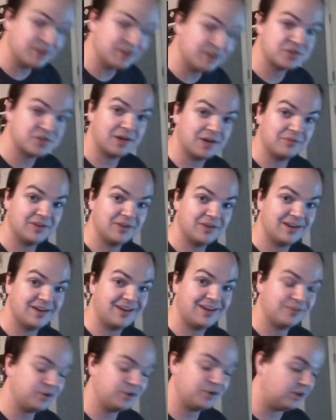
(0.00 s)
sure I
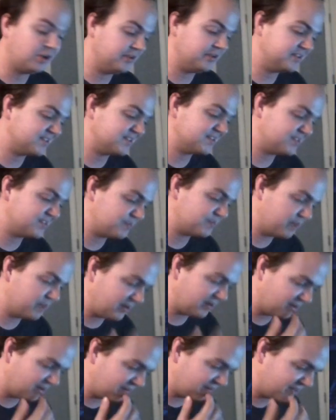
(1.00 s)
read all these because it's a
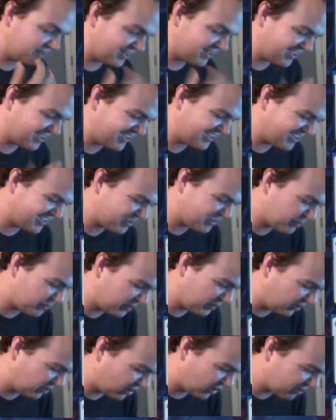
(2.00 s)
bit of it's a
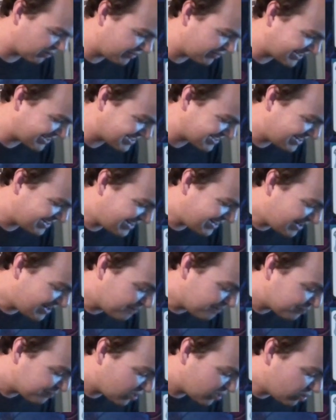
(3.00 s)
bit of a long effect.
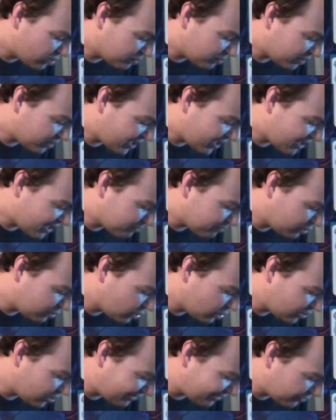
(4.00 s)
You can play a
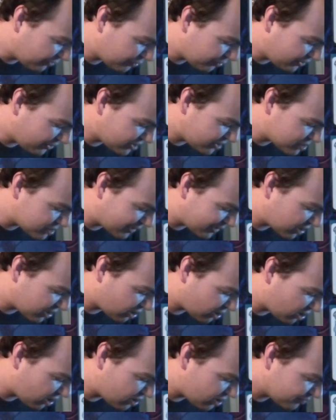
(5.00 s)
blue level 3 Digimon
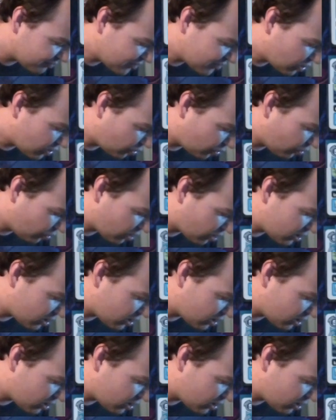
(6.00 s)
card, or